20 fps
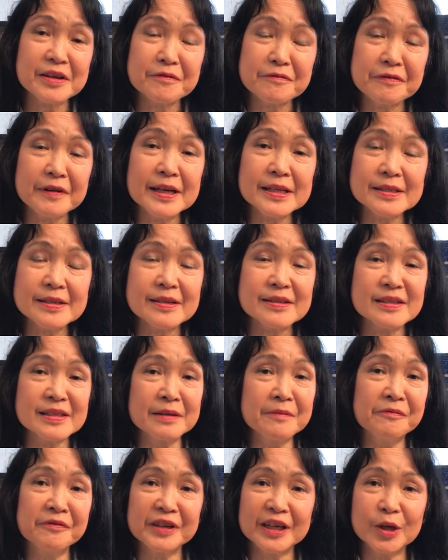first
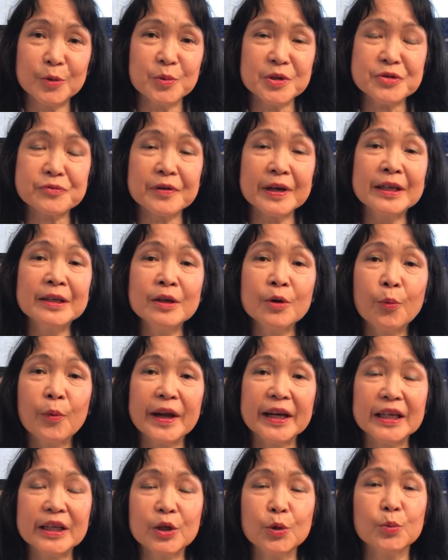symphony was written when
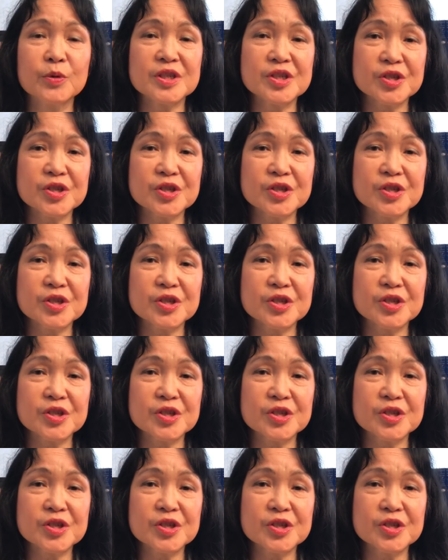he was